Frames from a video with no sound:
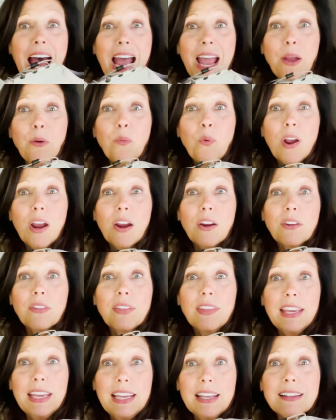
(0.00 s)
I wear
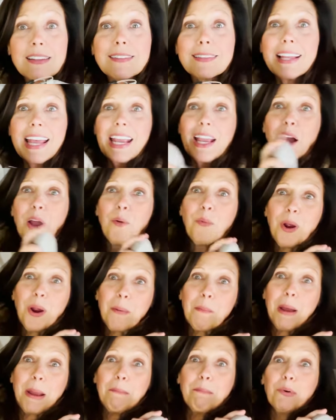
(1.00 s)
these like I wear
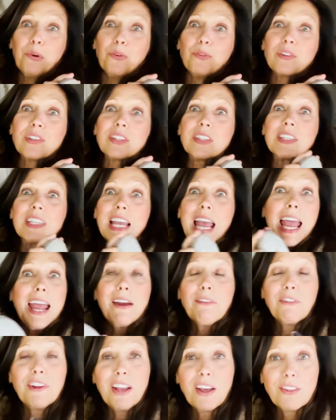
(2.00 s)
my boots
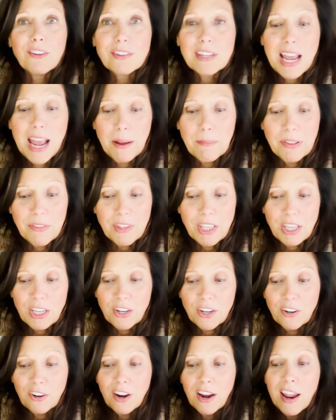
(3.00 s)
every other time of the
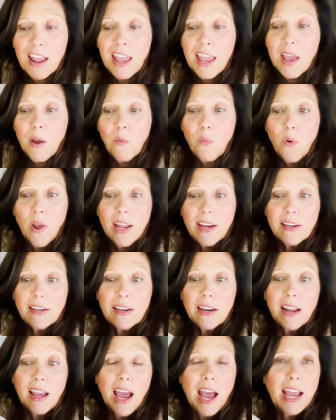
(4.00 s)
year
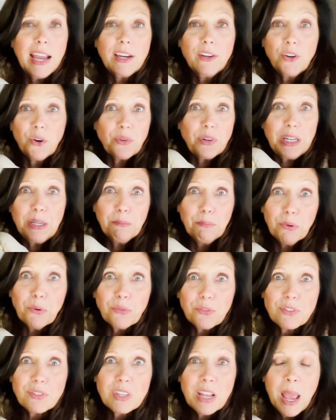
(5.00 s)
when I don't need
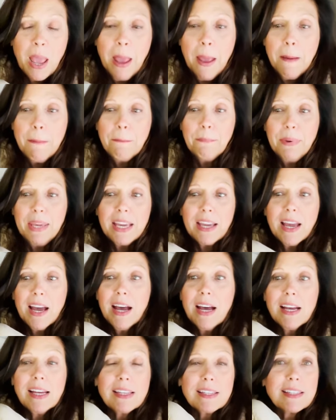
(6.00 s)
boots,
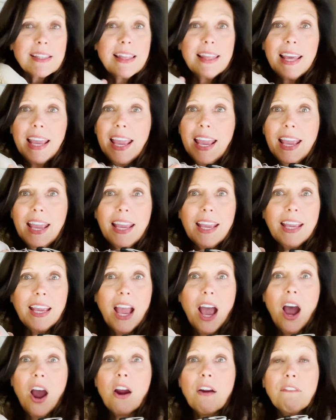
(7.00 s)
because they
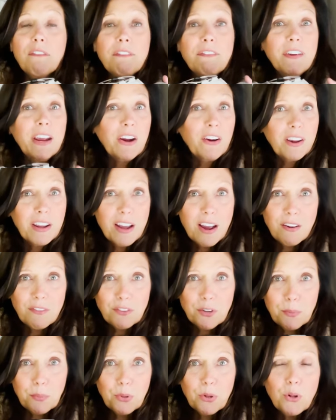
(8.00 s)
are very
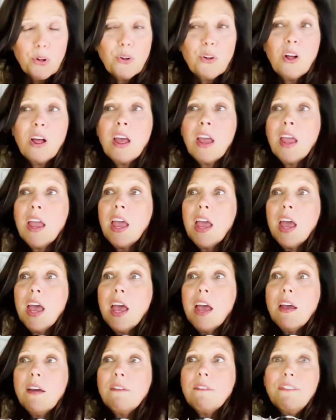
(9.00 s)
comfortable,
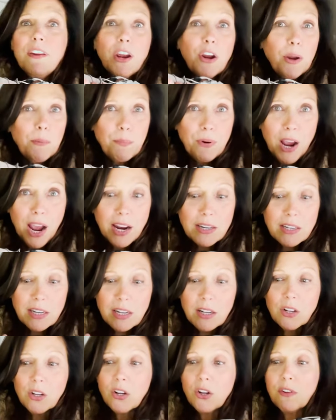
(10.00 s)
very
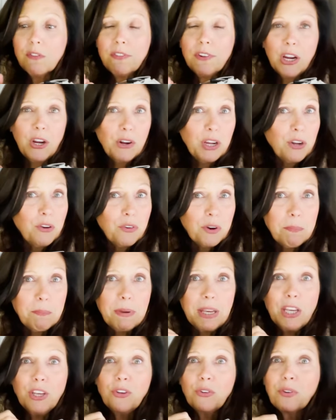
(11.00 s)
practical, very
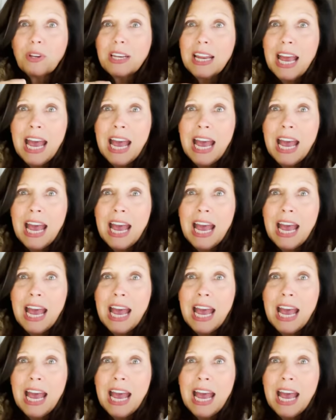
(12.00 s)
grippy. You can